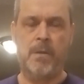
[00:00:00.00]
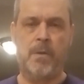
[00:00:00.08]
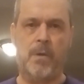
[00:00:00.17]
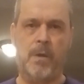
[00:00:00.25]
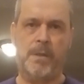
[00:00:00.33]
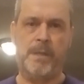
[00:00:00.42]

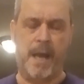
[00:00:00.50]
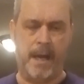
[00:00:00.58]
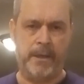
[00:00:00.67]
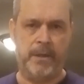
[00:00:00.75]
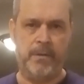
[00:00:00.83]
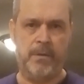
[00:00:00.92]
or
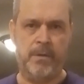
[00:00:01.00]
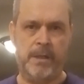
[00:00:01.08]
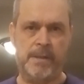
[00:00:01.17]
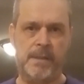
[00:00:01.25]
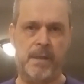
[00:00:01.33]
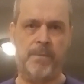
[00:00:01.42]
attack you
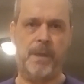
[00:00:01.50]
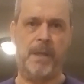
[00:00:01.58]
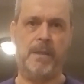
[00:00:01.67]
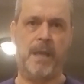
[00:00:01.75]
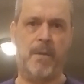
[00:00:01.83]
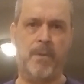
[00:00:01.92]
and stuff
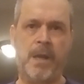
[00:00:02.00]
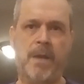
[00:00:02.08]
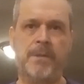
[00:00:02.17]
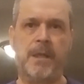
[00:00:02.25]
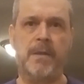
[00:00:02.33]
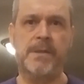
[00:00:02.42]
like that, we
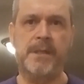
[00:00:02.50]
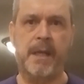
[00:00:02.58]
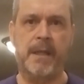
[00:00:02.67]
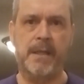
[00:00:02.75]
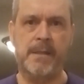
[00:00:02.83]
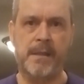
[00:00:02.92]
have to
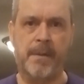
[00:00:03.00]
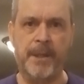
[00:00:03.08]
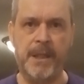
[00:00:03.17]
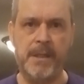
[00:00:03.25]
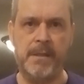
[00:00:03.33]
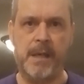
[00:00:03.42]
understand that some of
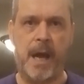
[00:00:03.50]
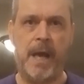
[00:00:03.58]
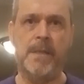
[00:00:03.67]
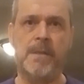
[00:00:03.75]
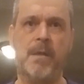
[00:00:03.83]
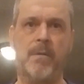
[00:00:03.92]
these guys